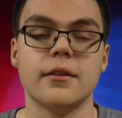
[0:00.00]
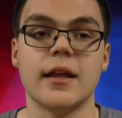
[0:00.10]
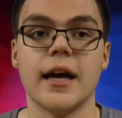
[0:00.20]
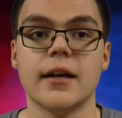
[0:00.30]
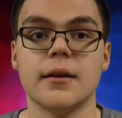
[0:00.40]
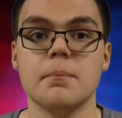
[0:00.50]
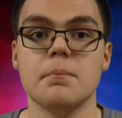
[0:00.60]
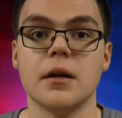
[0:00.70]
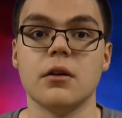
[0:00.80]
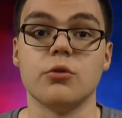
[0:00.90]
they
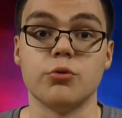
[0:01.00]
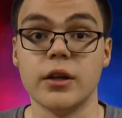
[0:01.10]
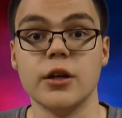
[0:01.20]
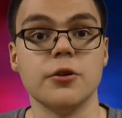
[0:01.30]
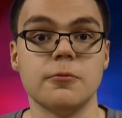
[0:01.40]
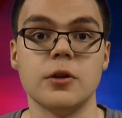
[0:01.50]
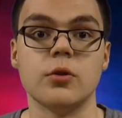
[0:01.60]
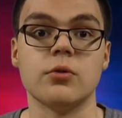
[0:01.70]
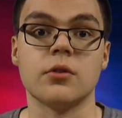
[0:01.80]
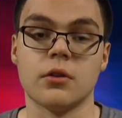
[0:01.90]
can build really good
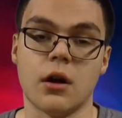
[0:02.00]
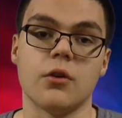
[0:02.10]
feuds